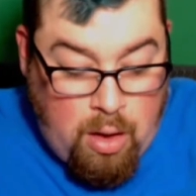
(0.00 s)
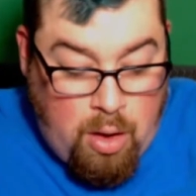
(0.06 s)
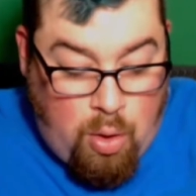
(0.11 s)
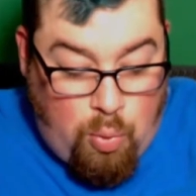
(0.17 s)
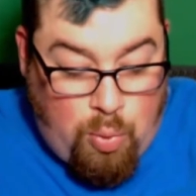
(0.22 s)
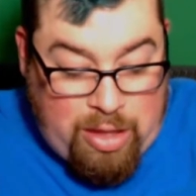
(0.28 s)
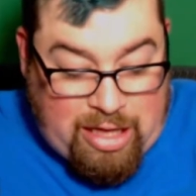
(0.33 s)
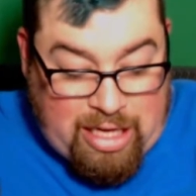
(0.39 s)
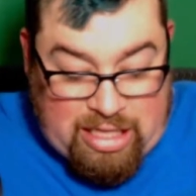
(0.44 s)

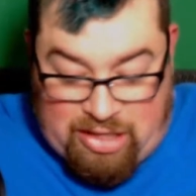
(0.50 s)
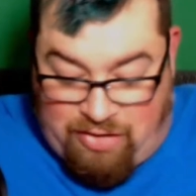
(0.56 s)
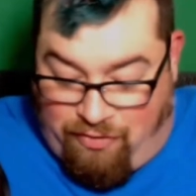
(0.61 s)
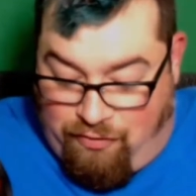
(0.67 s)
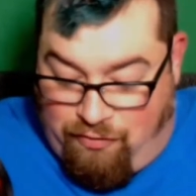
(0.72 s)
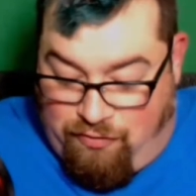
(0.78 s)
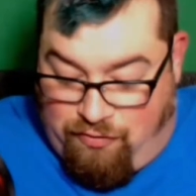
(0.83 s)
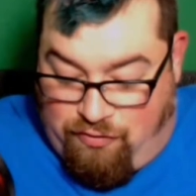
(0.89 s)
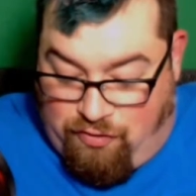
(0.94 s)
With its
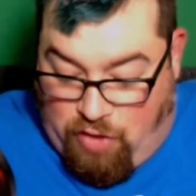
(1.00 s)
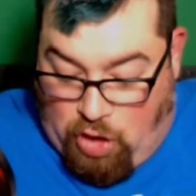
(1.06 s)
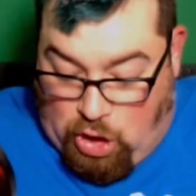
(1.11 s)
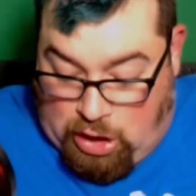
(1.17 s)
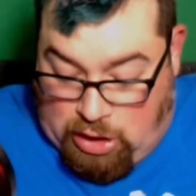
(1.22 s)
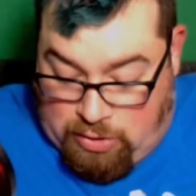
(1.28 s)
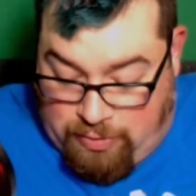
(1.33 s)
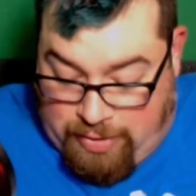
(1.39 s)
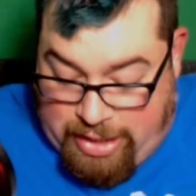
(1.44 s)

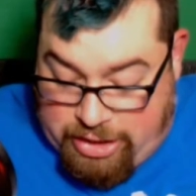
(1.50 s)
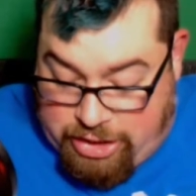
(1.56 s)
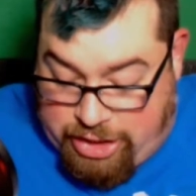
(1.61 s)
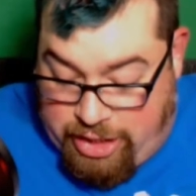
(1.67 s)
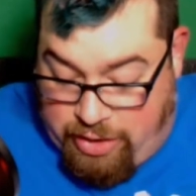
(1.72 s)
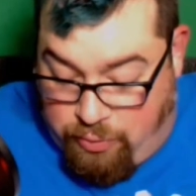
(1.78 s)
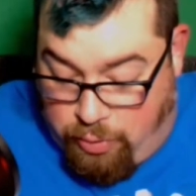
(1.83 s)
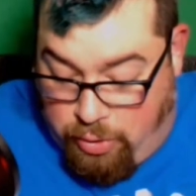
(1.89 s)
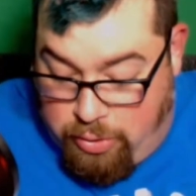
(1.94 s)

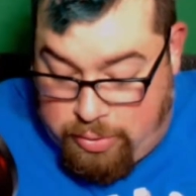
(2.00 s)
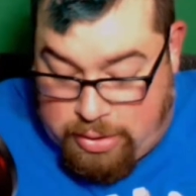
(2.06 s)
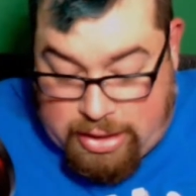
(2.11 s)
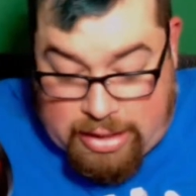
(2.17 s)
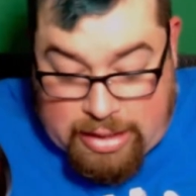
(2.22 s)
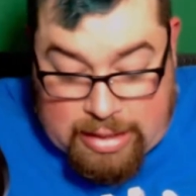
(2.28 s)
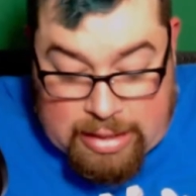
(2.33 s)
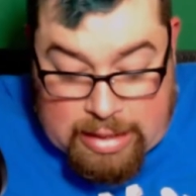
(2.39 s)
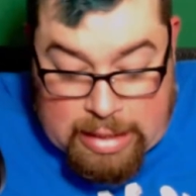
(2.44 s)
far-reaching
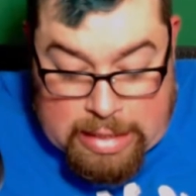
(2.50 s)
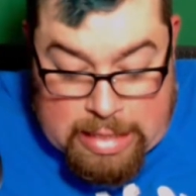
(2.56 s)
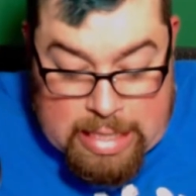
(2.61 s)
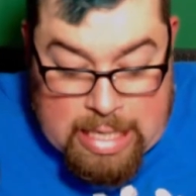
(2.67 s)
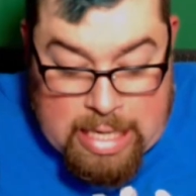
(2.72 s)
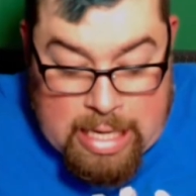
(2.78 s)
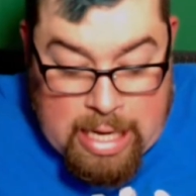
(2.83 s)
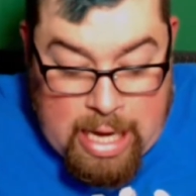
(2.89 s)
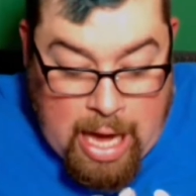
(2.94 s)
roots,
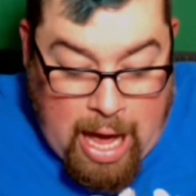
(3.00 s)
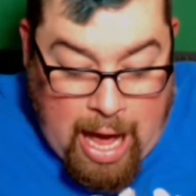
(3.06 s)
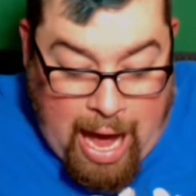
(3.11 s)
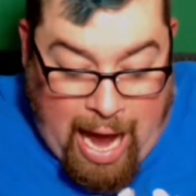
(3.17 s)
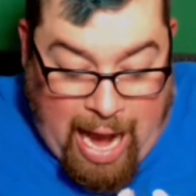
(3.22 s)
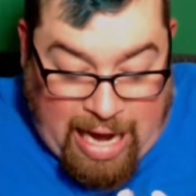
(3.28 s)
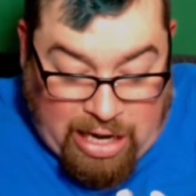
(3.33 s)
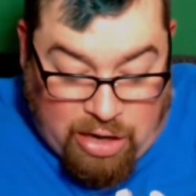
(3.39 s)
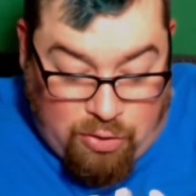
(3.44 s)

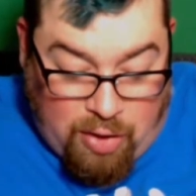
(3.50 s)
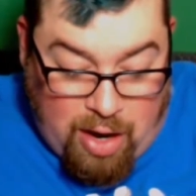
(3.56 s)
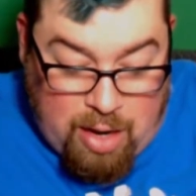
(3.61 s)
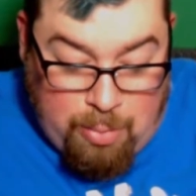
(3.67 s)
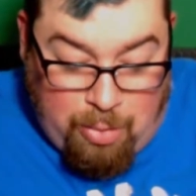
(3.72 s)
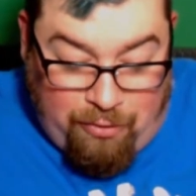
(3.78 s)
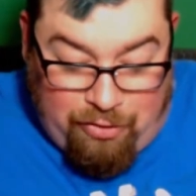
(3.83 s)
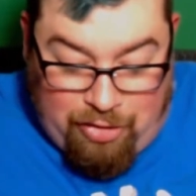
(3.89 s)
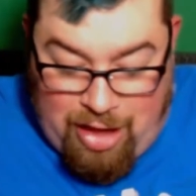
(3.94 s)
an
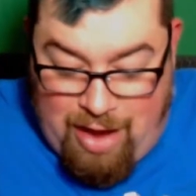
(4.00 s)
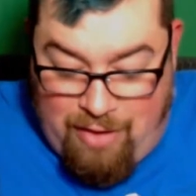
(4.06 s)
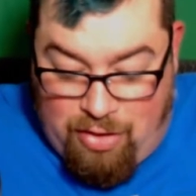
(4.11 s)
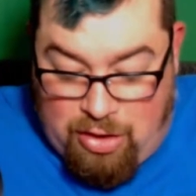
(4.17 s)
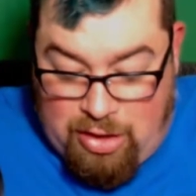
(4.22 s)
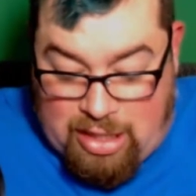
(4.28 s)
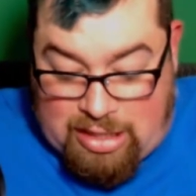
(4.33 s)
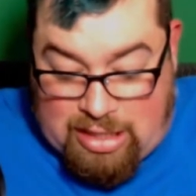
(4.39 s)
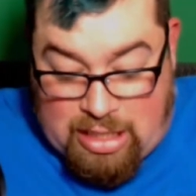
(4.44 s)
incredible flavor. This